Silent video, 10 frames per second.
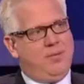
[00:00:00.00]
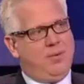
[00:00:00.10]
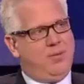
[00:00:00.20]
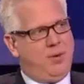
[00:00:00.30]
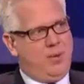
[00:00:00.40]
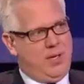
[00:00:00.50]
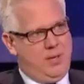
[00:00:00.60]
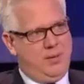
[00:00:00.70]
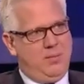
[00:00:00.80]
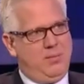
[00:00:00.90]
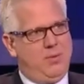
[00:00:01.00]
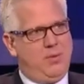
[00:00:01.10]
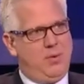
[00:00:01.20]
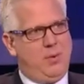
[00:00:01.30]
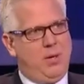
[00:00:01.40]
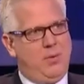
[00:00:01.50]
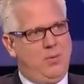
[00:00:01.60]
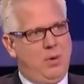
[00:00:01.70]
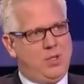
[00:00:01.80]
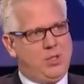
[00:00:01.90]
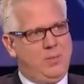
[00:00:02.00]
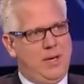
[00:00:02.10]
before we watch him in